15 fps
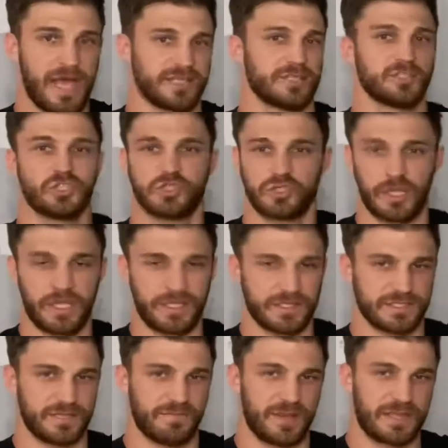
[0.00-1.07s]
and strength
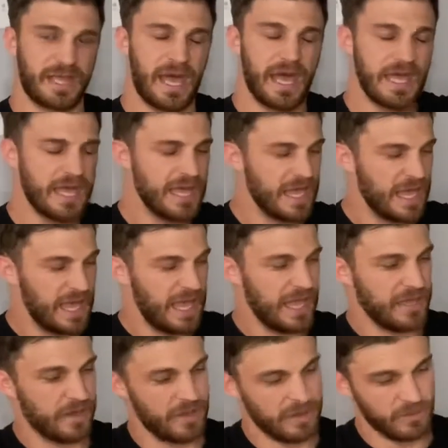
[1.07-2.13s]
and stuff like that.
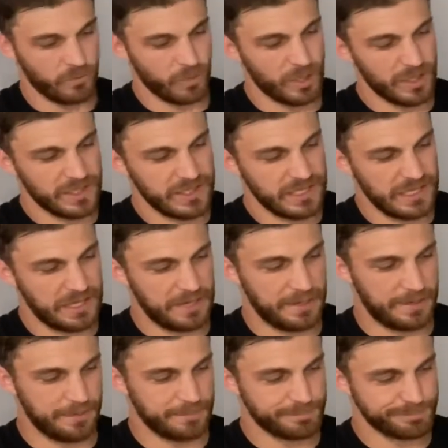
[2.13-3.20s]
And really,
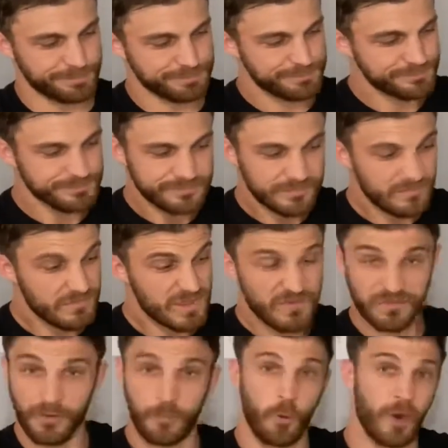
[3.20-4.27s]

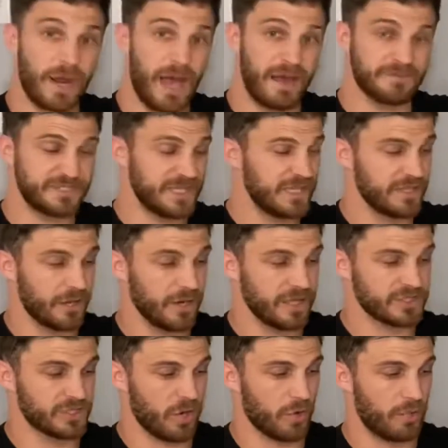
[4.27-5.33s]
from what I've seen, there
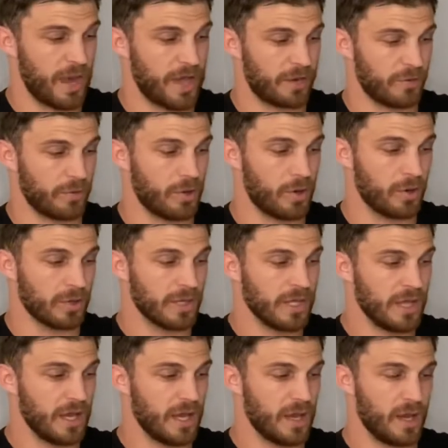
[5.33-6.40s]
is no right or wrong.
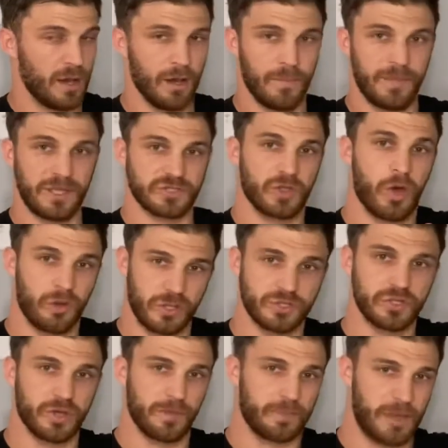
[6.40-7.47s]
As long as
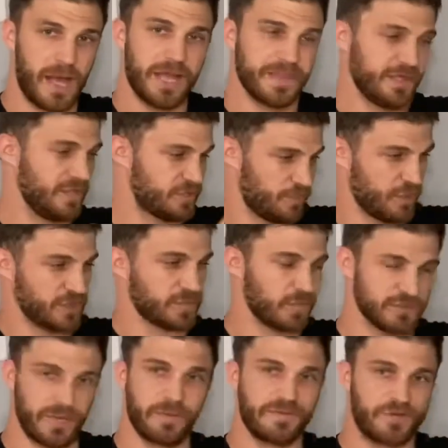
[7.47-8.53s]
you're applying these
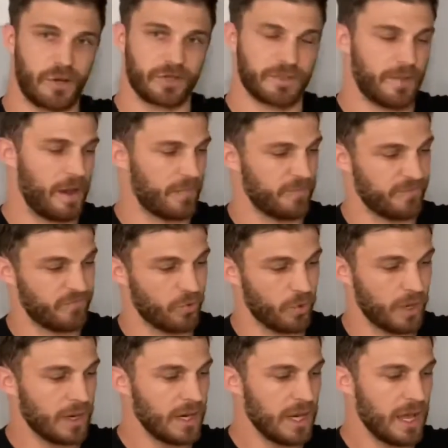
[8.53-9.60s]
principles that we talked about
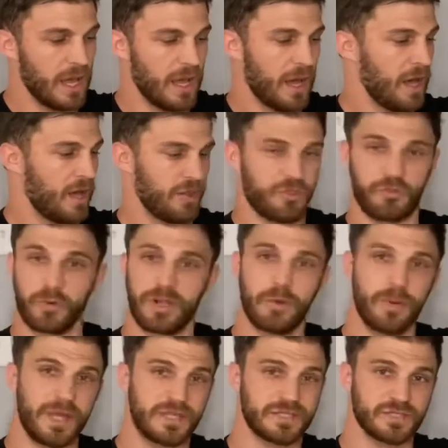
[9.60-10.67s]
before. 3
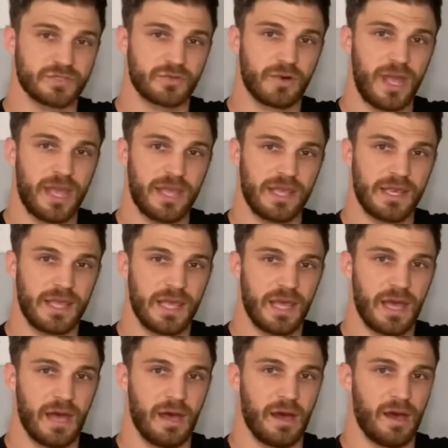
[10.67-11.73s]
weeks is great.
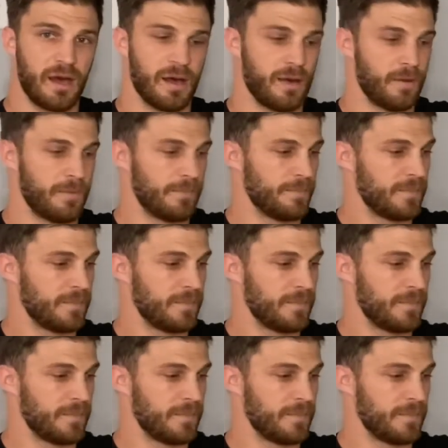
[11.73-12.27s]
I